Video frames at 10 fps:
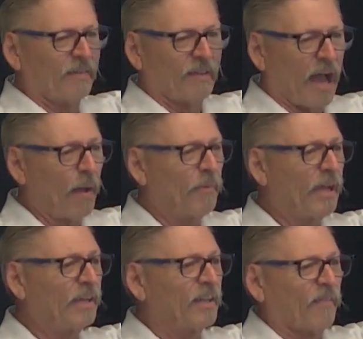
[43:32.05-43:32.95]
I
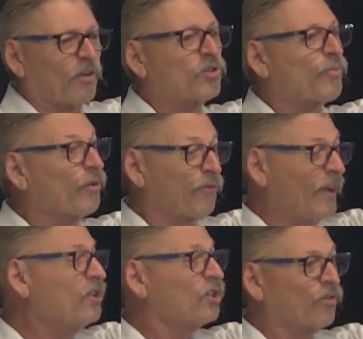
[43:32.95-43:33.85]
mean, there's
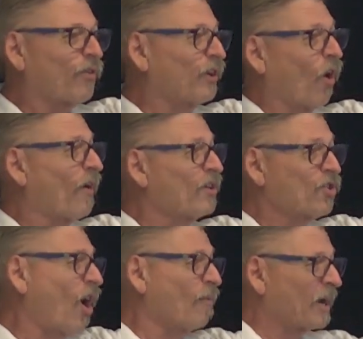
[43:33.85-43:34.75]
provision for your
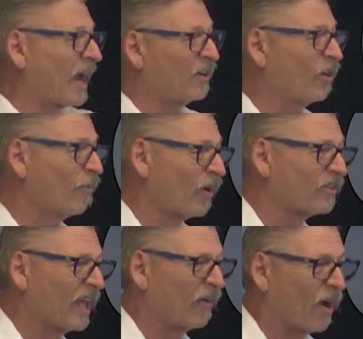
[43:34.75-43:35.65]
enjoyment on your
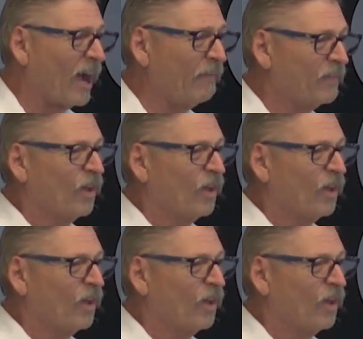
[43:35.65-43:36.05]
birthday, right?